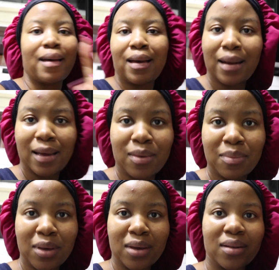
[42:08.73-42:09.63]
another
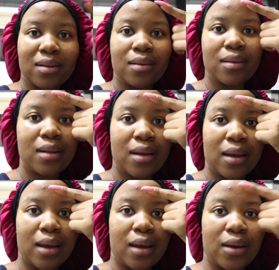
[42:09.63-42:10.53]
meal,
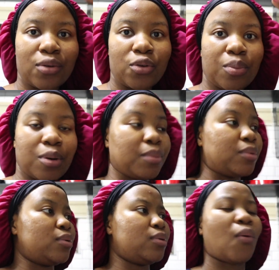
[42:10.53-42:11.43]
and a new
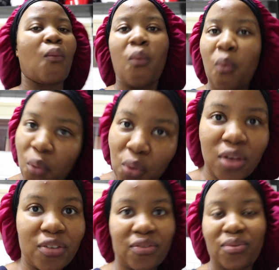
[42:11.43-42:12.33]
pimple.
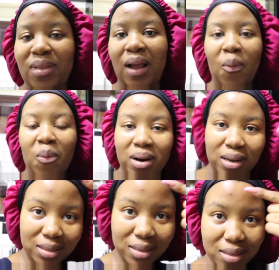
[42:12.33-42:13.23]
What
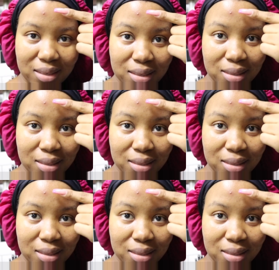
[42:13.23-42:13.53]
is this?